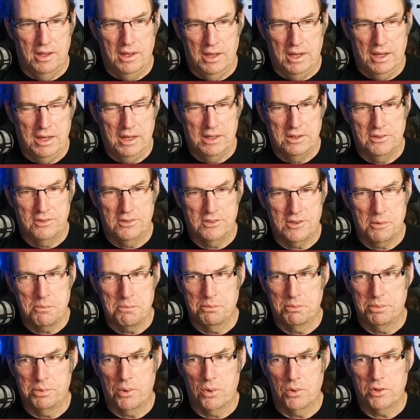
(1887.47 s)
And
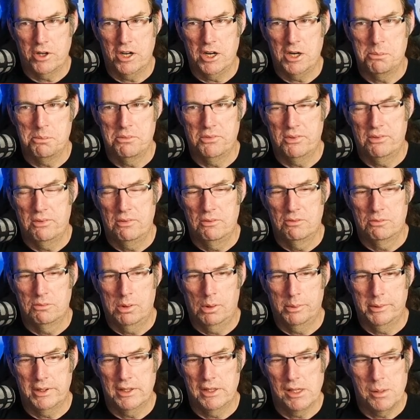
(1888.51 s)
some
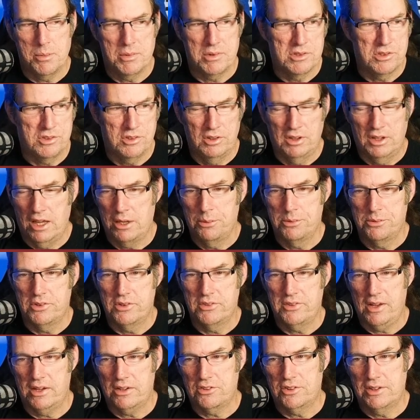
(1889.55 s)
programming
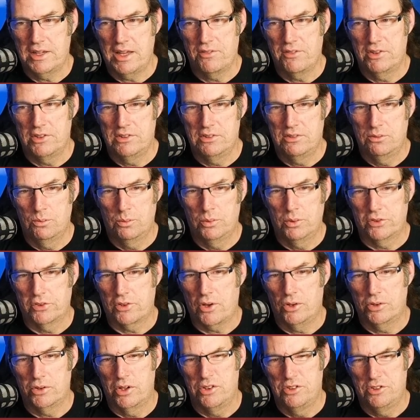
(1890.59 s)
languages actually have what's
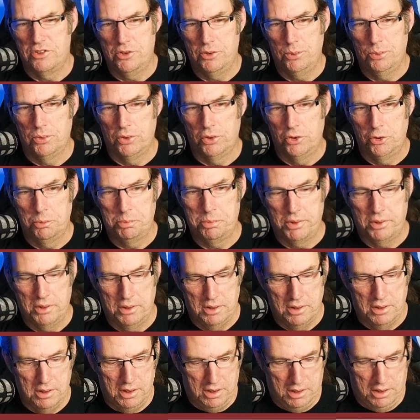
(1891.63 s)
called a do loop,
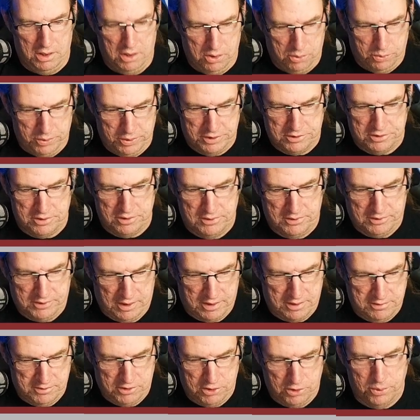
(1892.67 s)
which
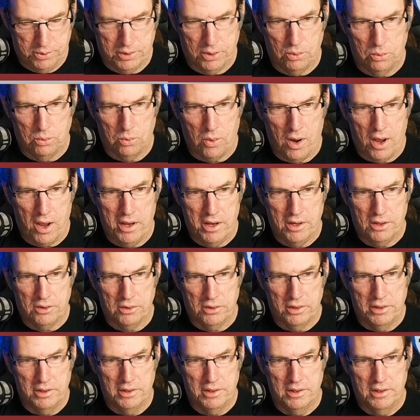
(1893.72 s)
instead of doing a
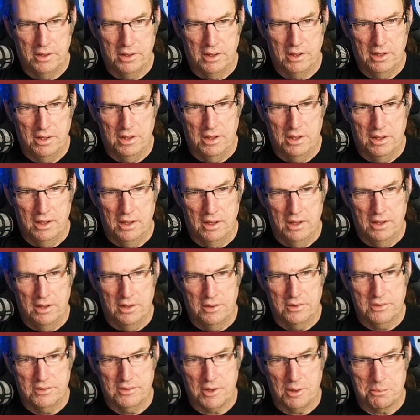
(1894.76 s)
while
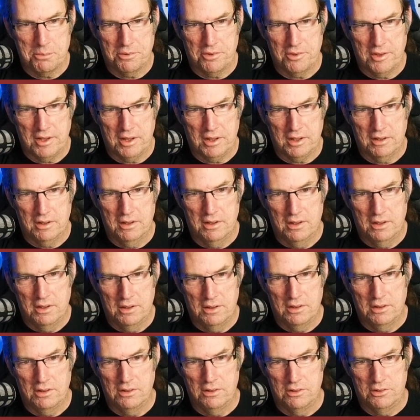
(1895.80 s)
something
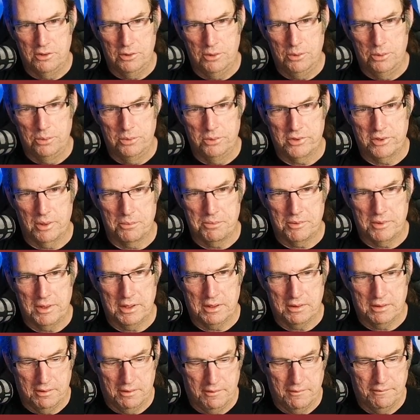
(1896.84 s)
do
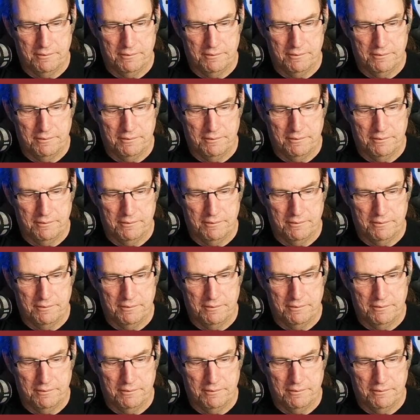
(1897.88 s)
something,